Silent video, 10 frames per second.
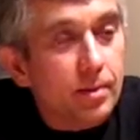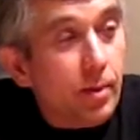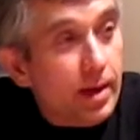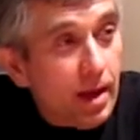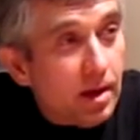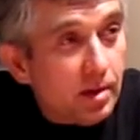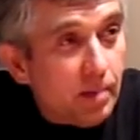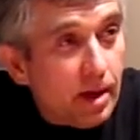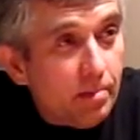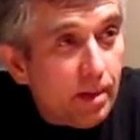Why, yes, many
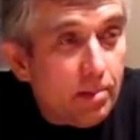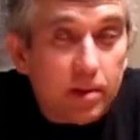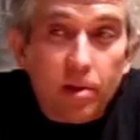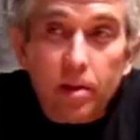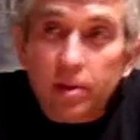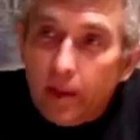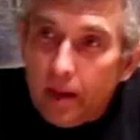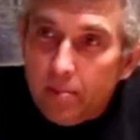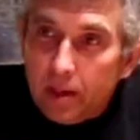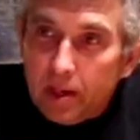people called it that
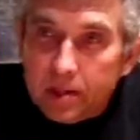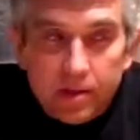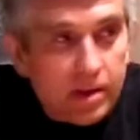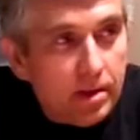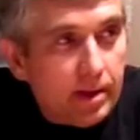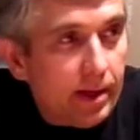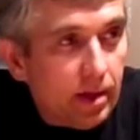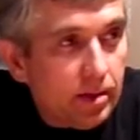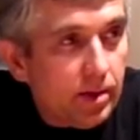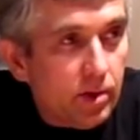because of the little to
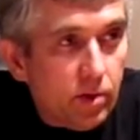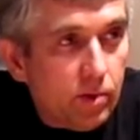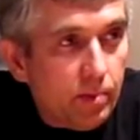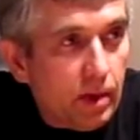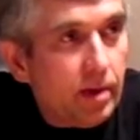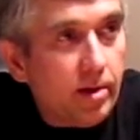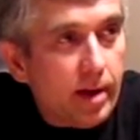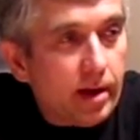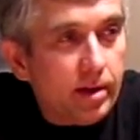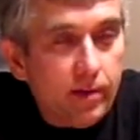no military
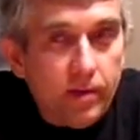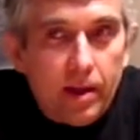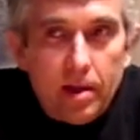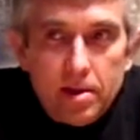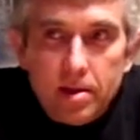activity.